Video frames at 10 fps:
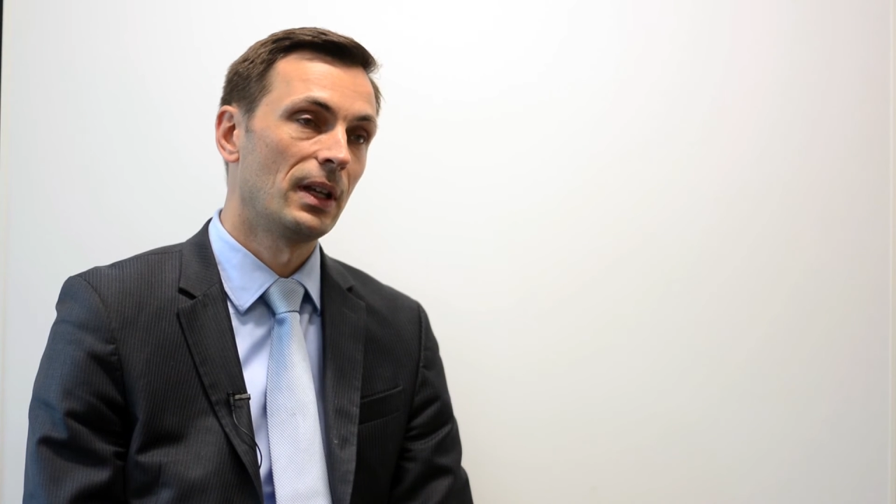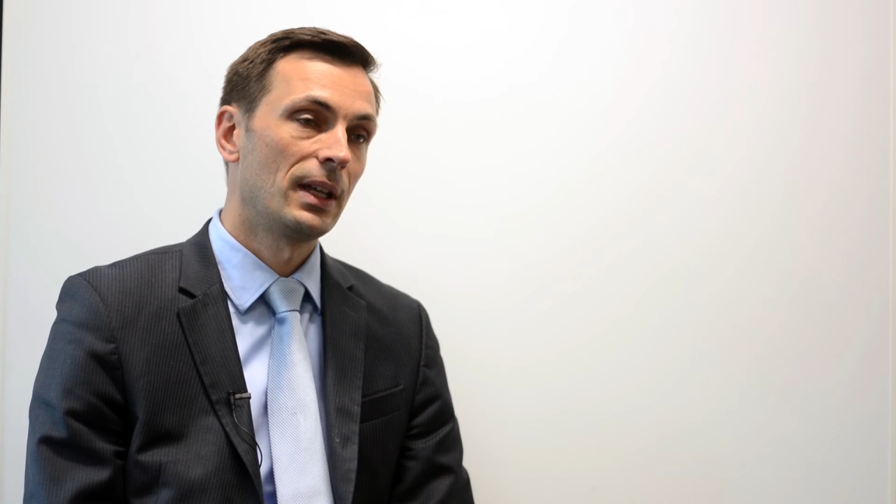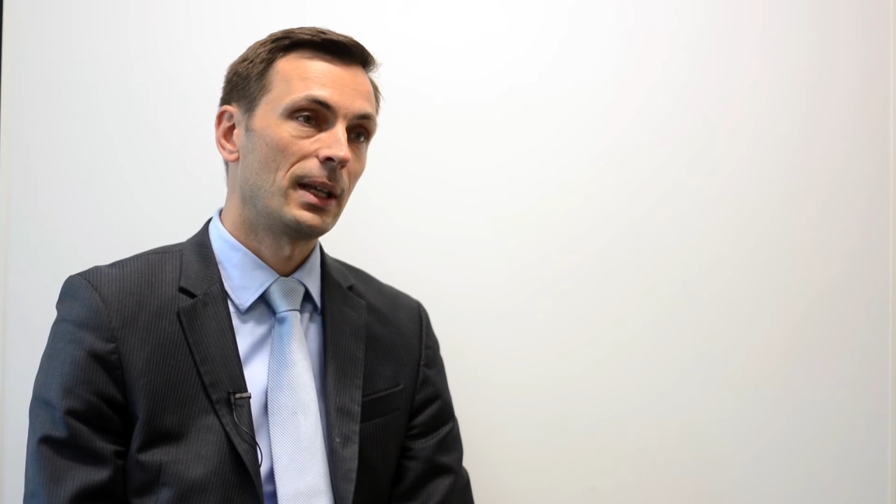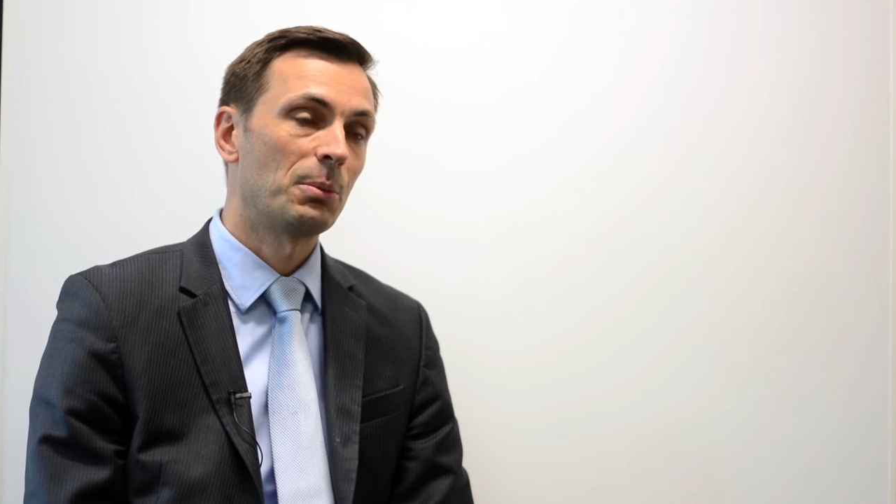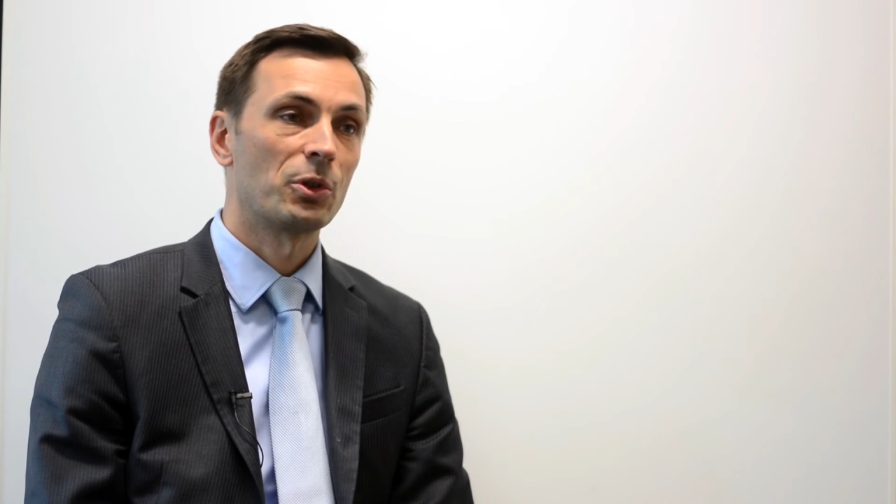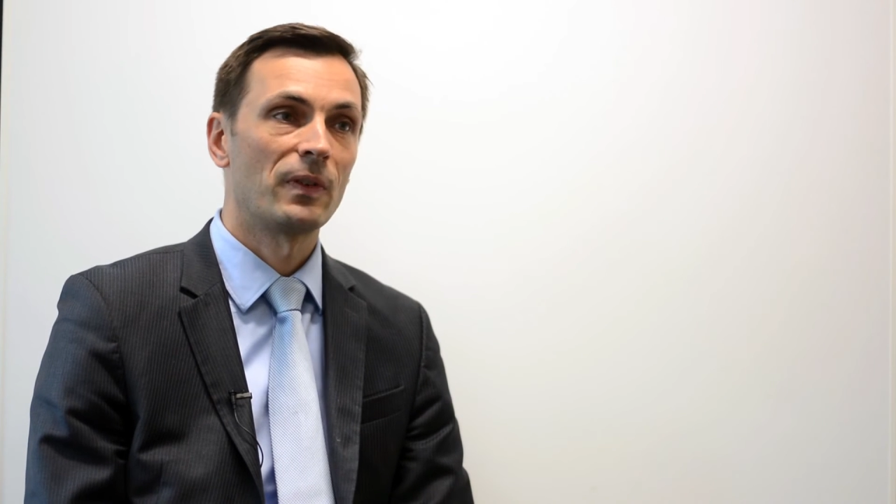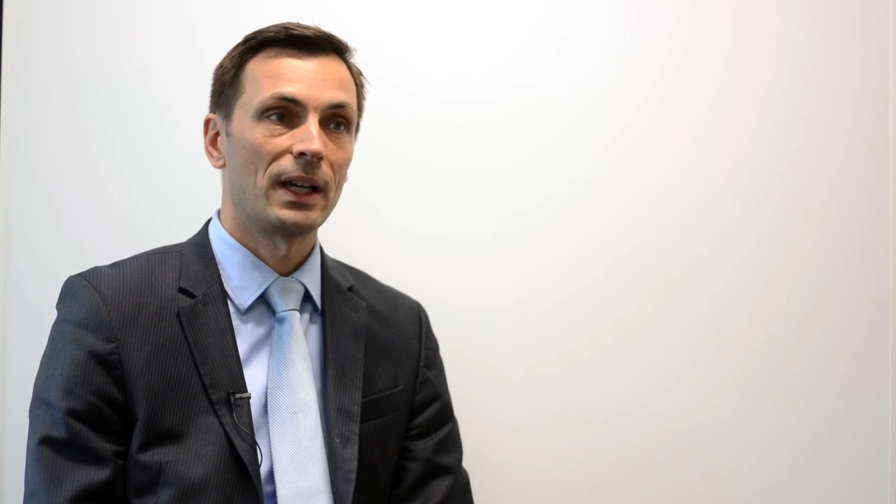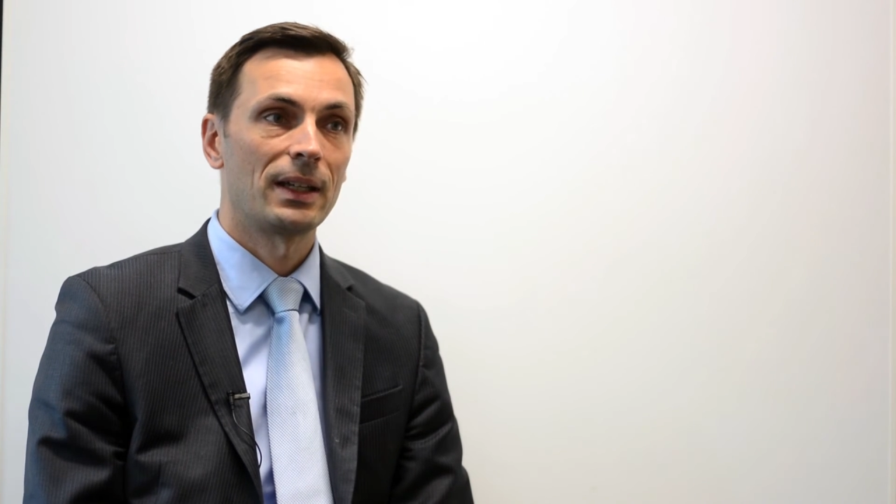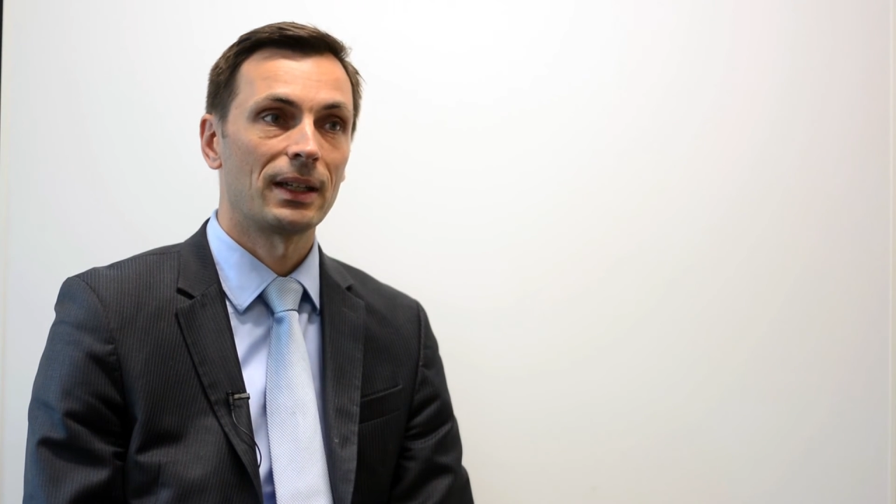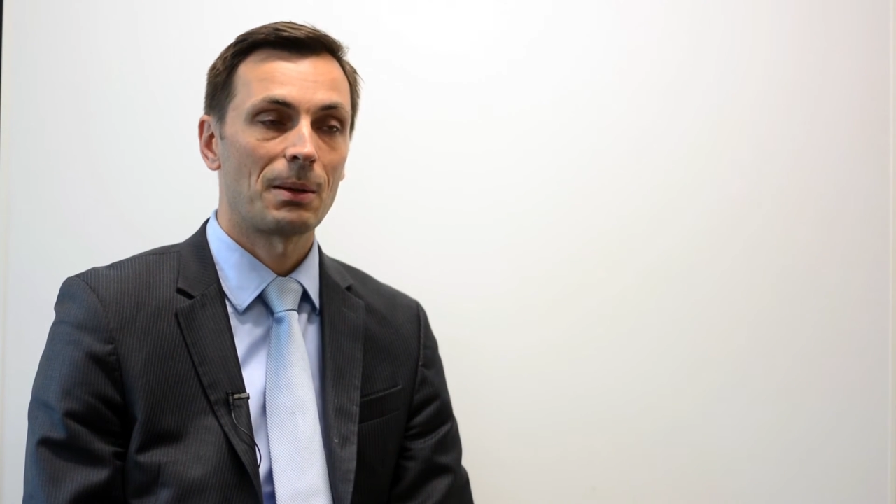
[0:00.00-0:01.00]
in
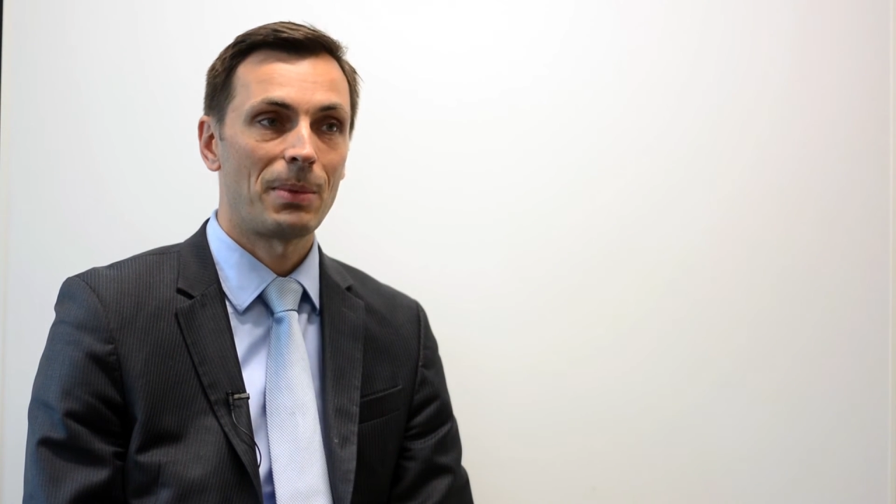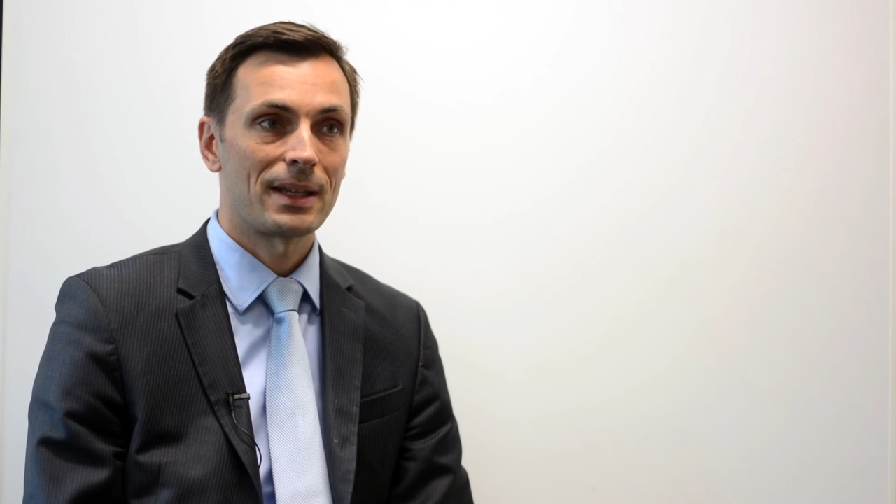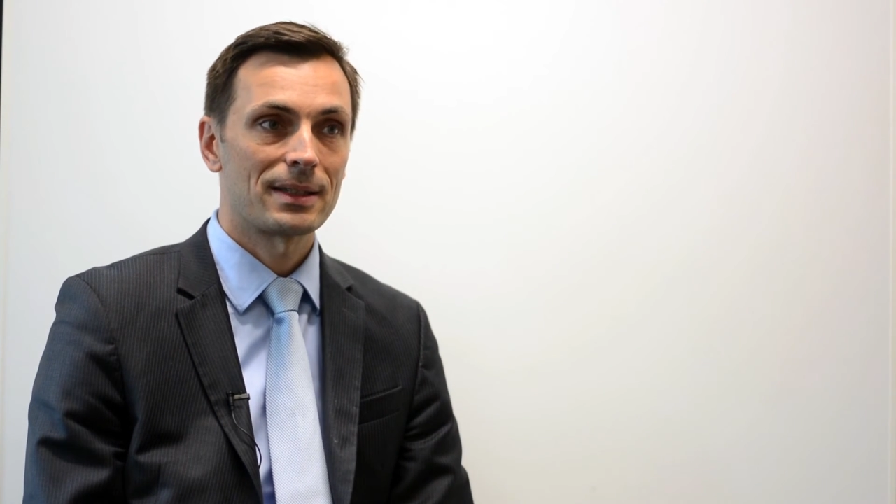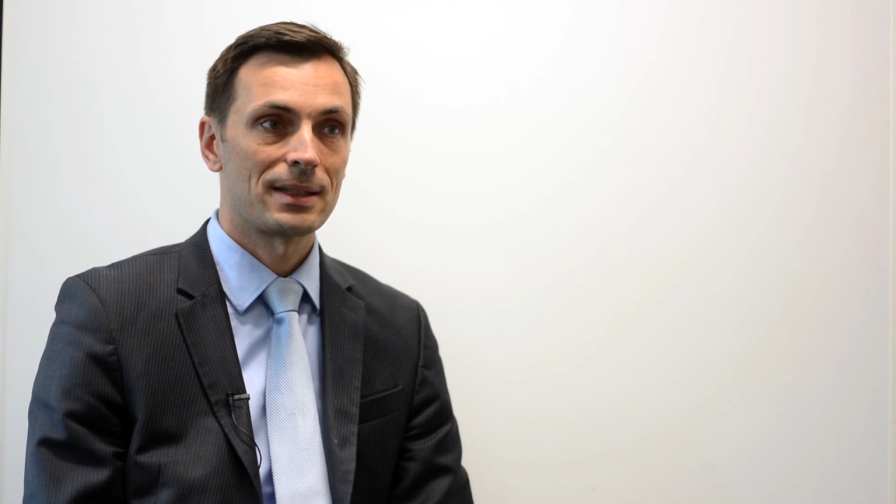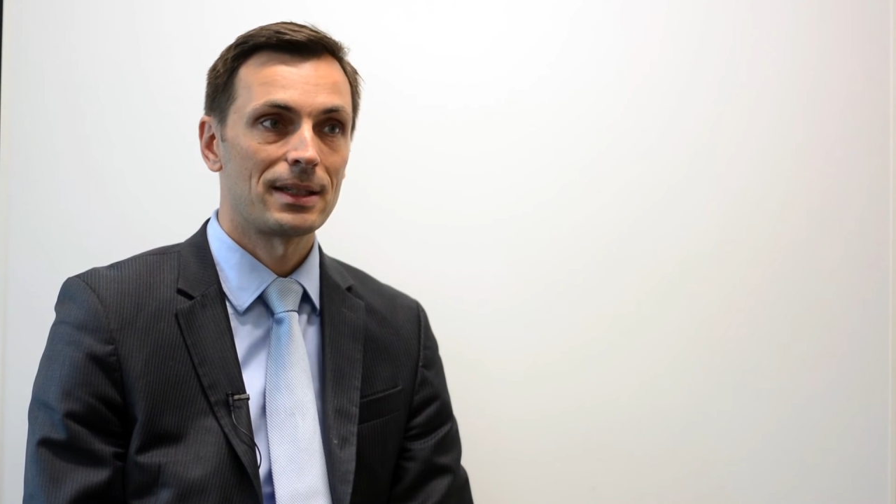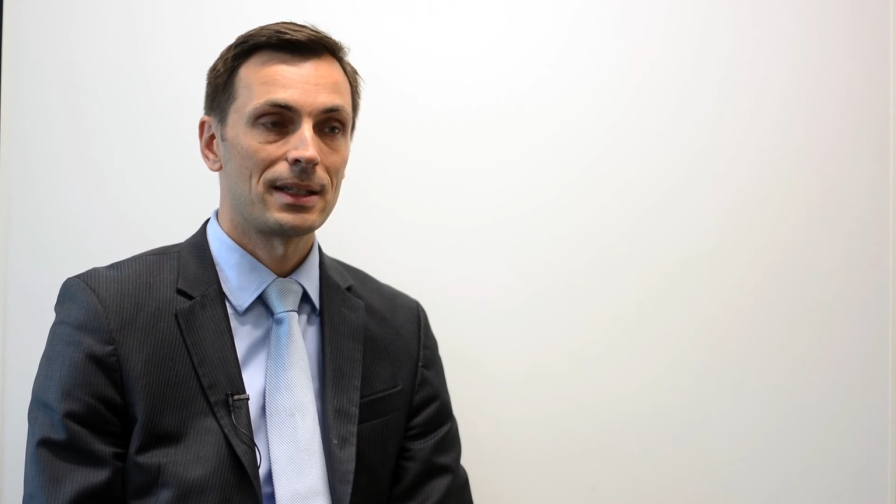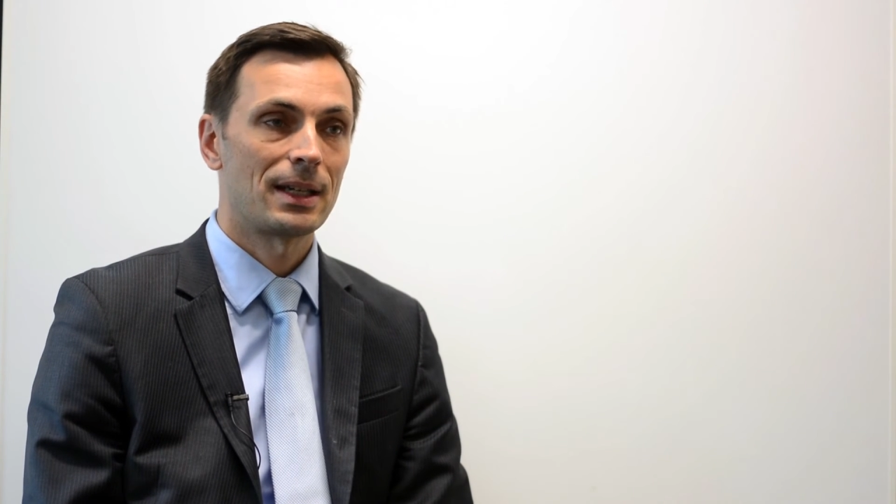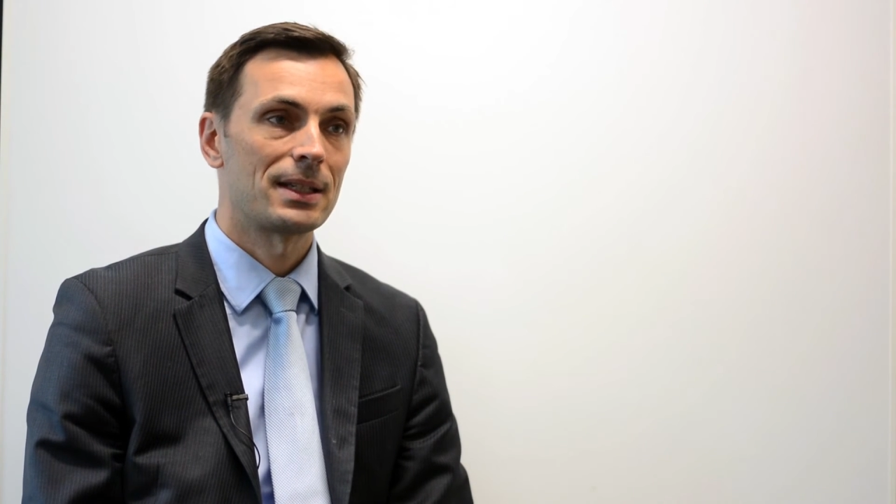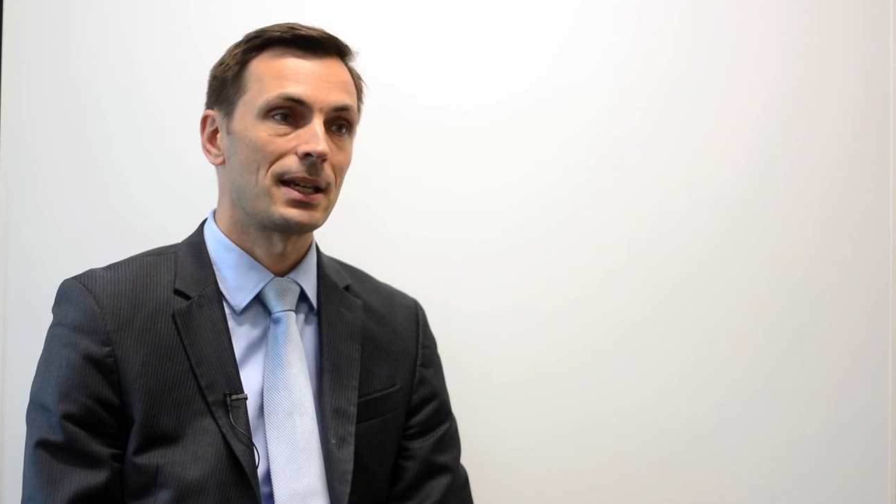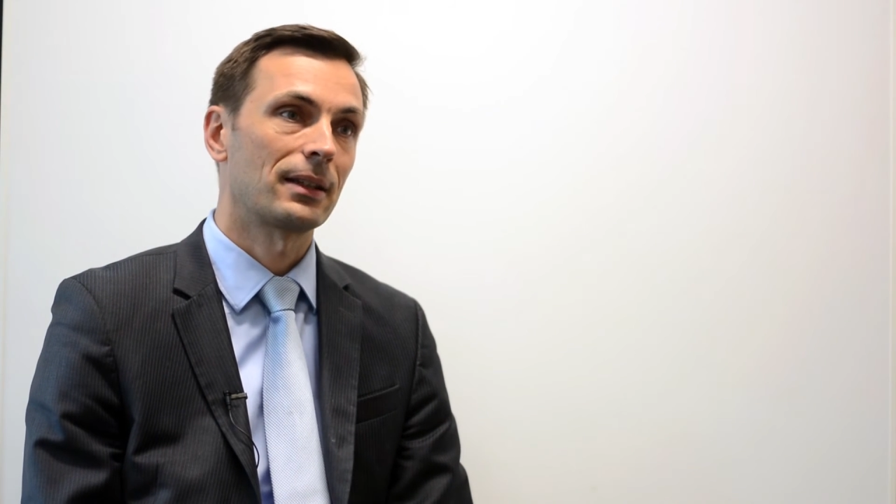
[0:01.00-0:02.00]
providing capacity
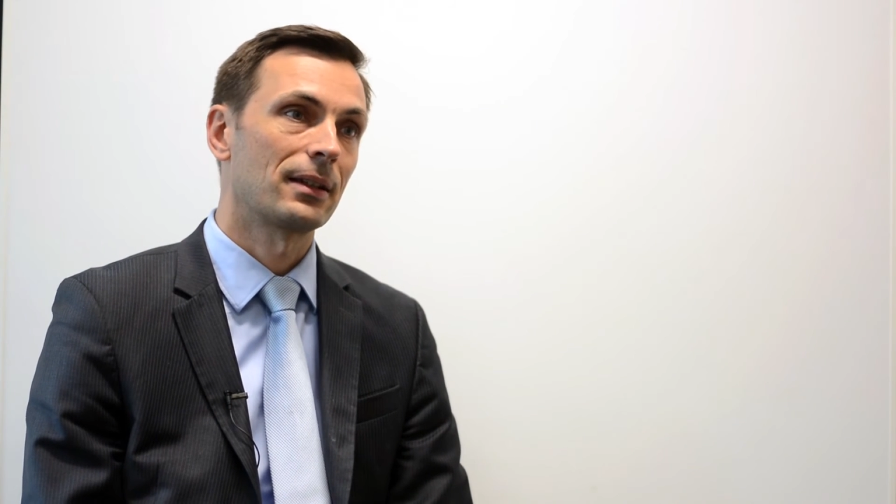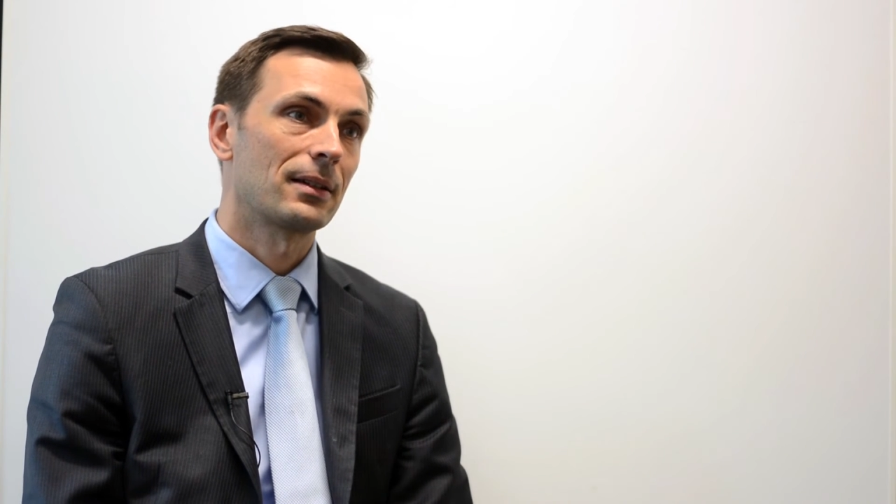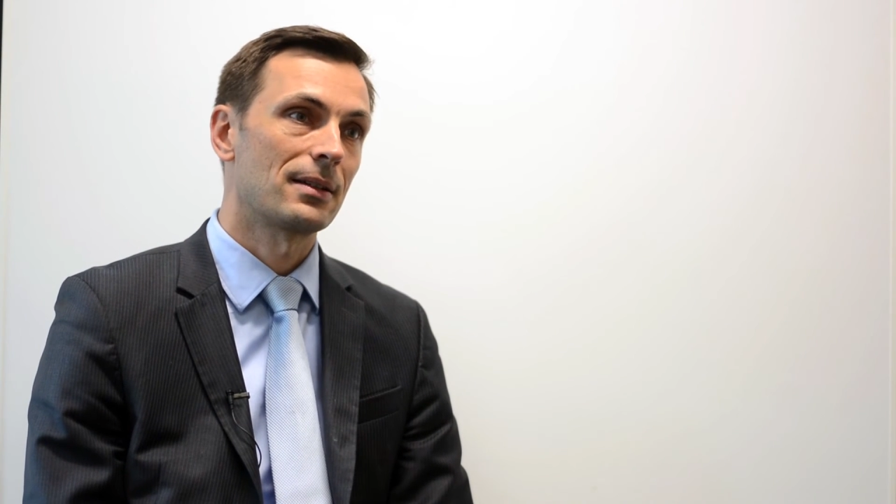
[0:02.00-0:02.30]
and technical